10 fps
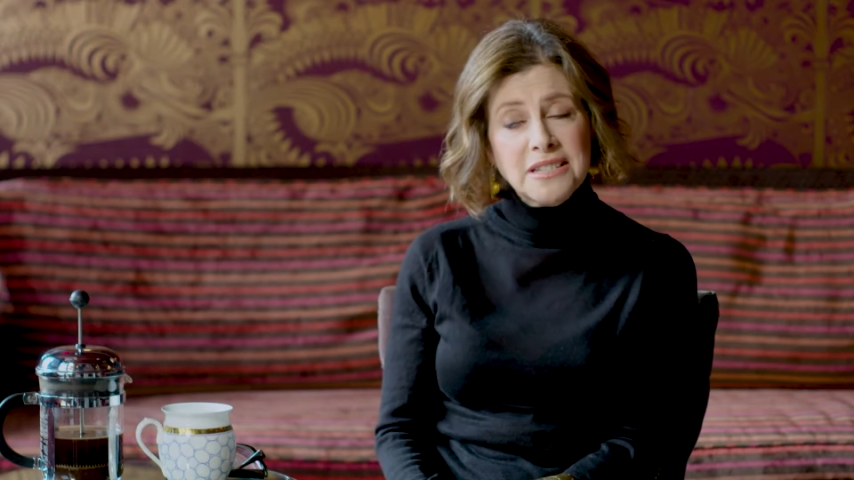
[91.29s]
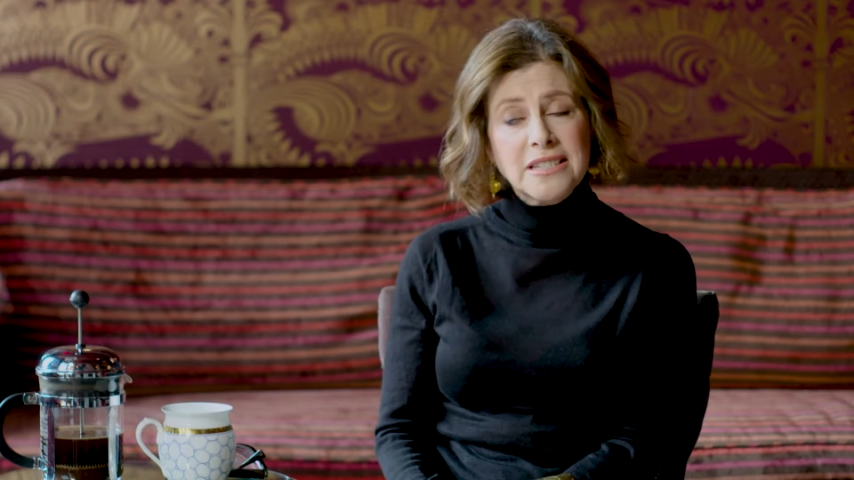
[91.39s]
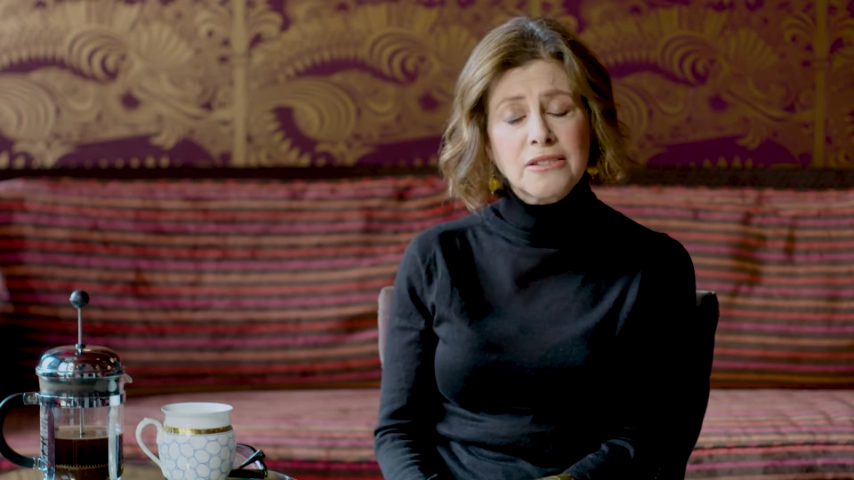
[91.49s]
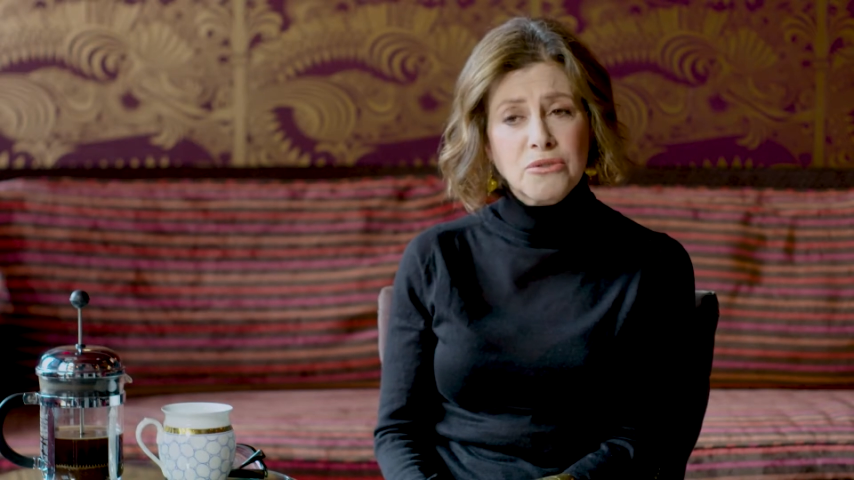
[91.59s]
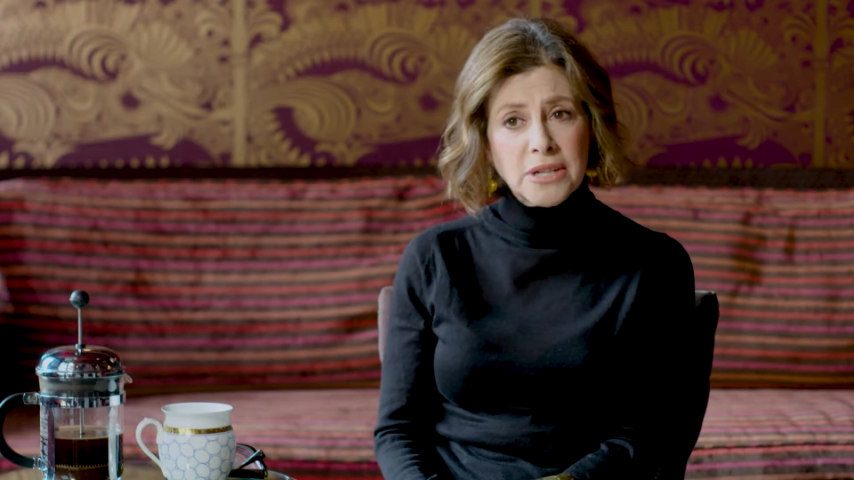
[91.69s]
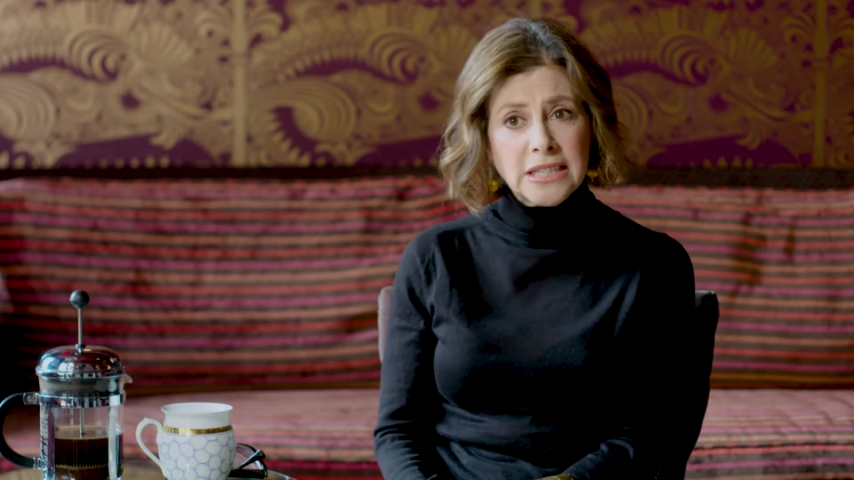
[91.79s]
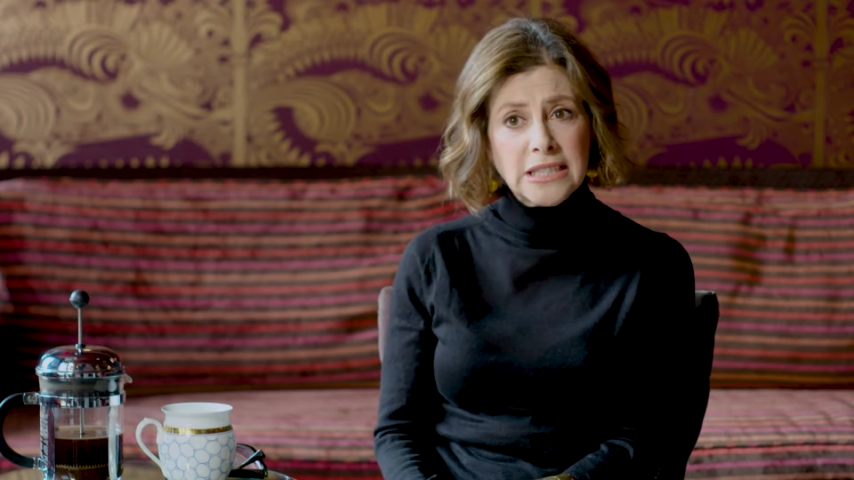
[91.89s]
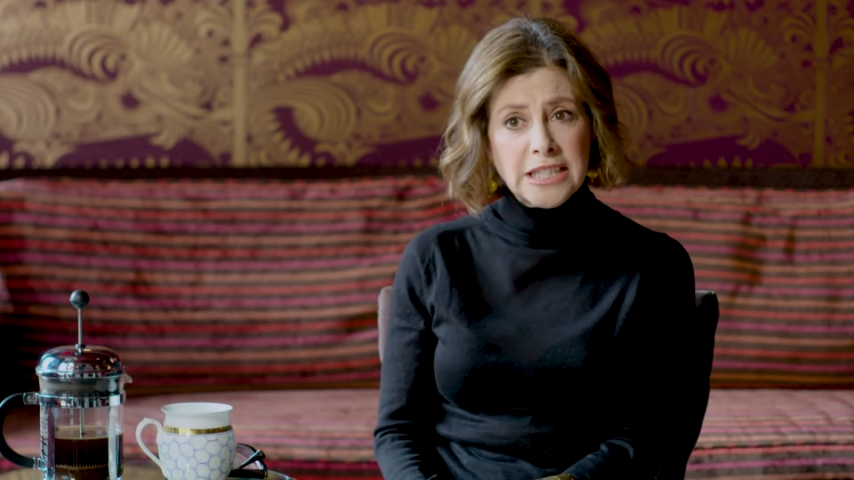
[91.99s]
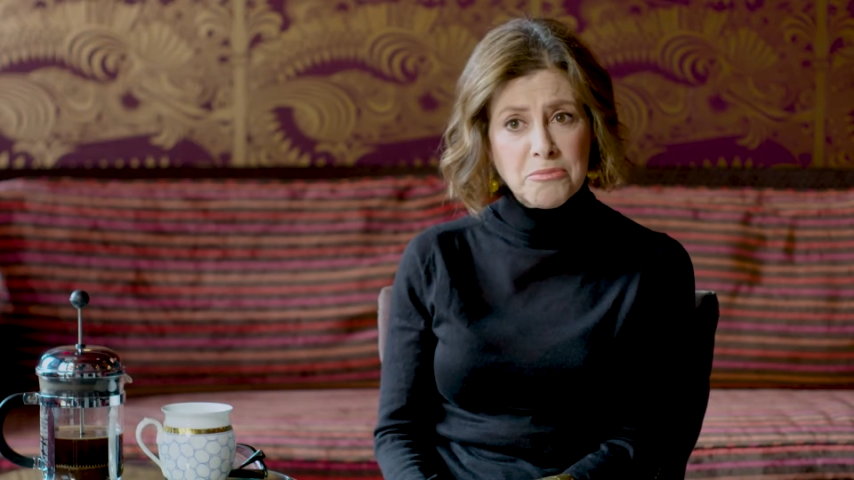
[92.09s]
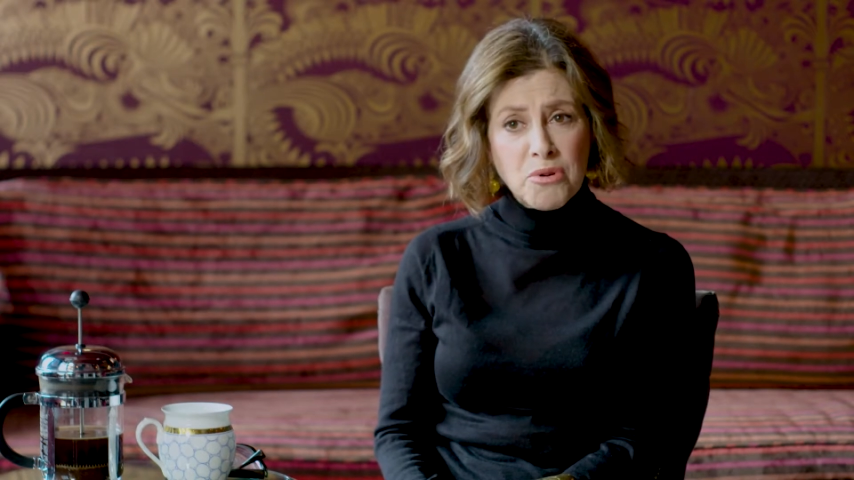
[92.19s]
is
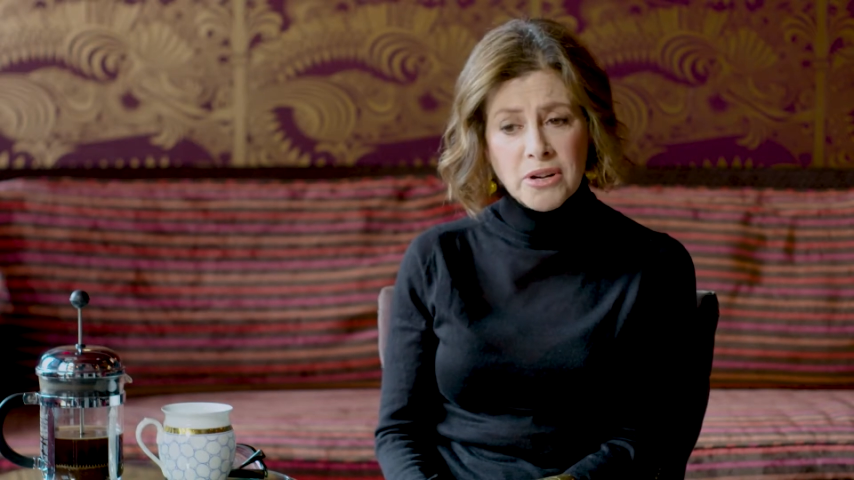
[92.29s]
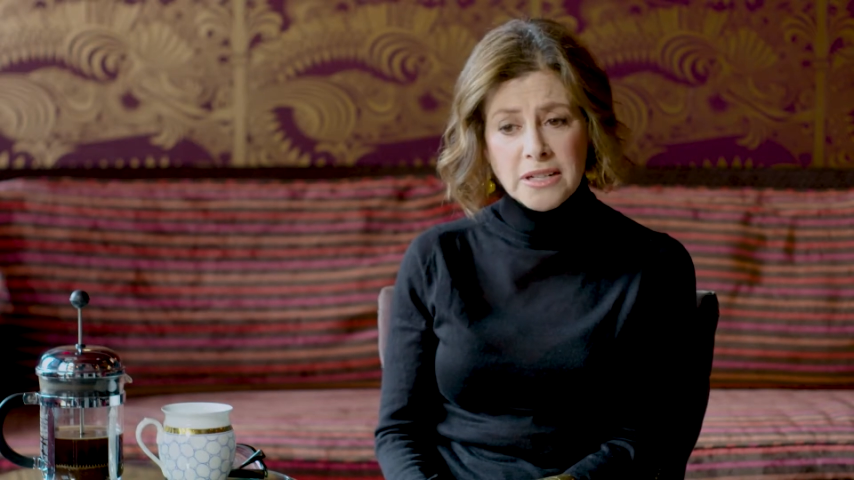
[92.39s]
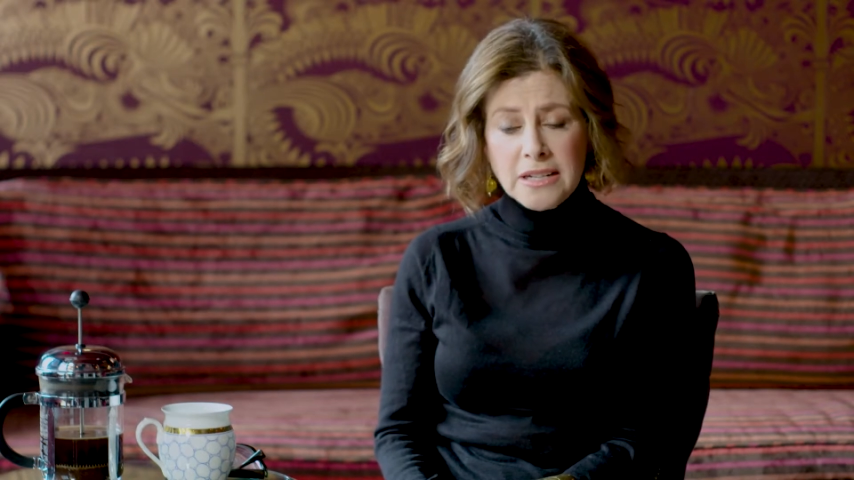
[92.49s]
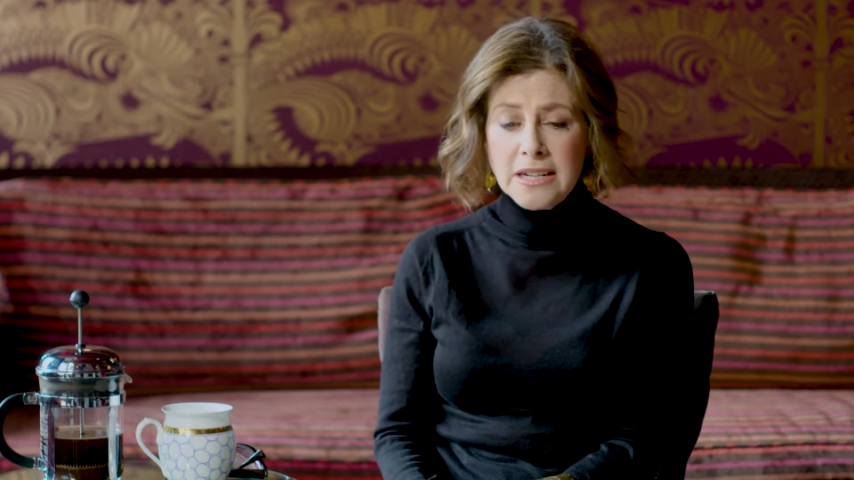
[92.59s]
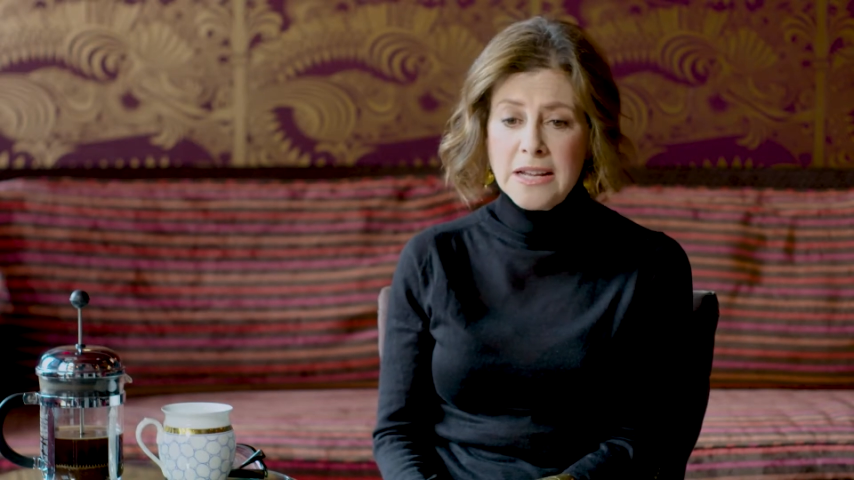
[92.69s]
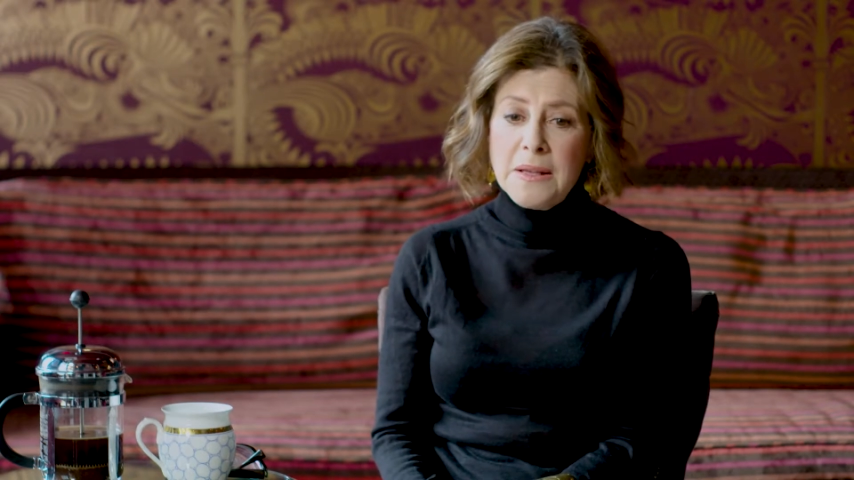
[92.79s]
critically important.